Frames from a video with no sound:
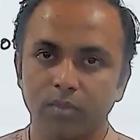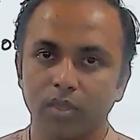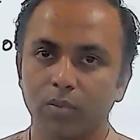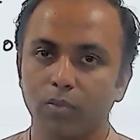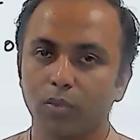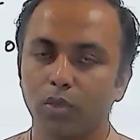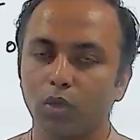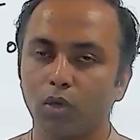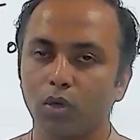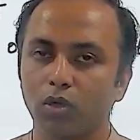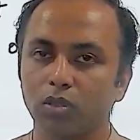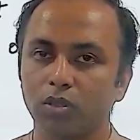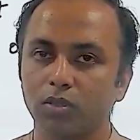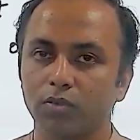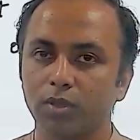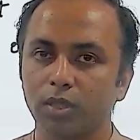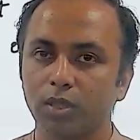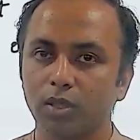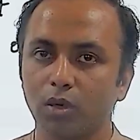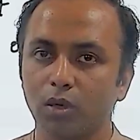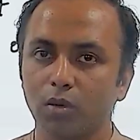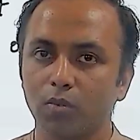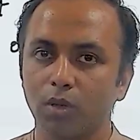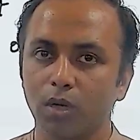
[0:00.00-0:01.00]
because of the
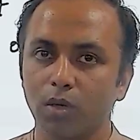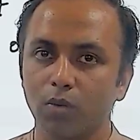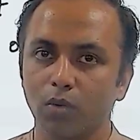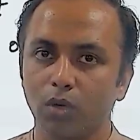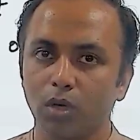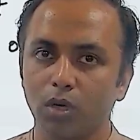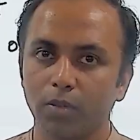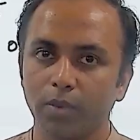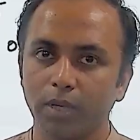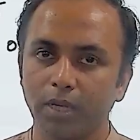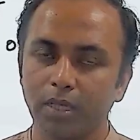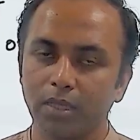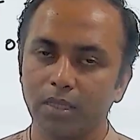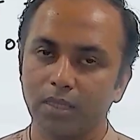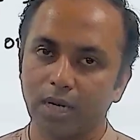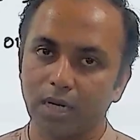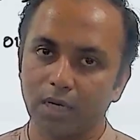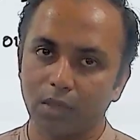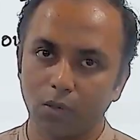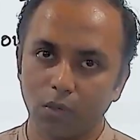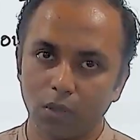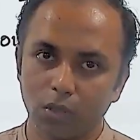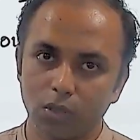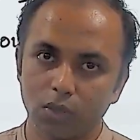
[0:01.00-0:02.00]
global warming,
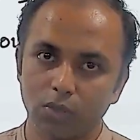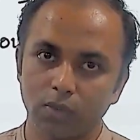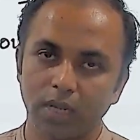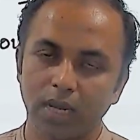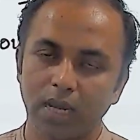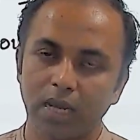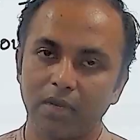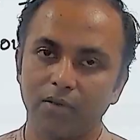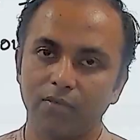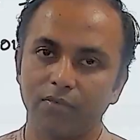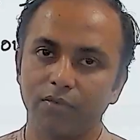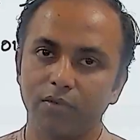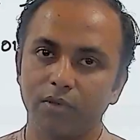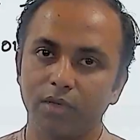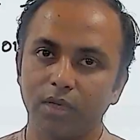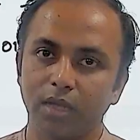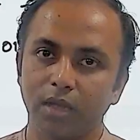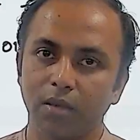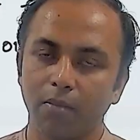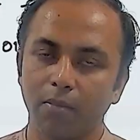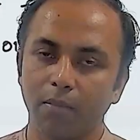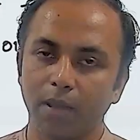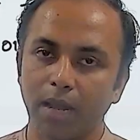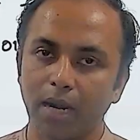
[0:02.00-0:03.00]
that also have
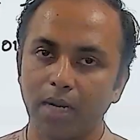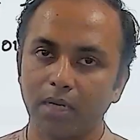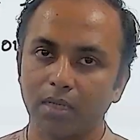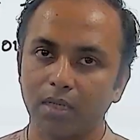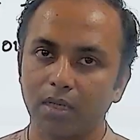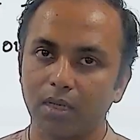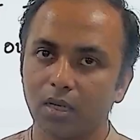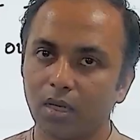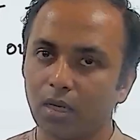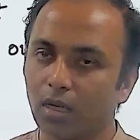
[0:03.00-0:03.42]
impact,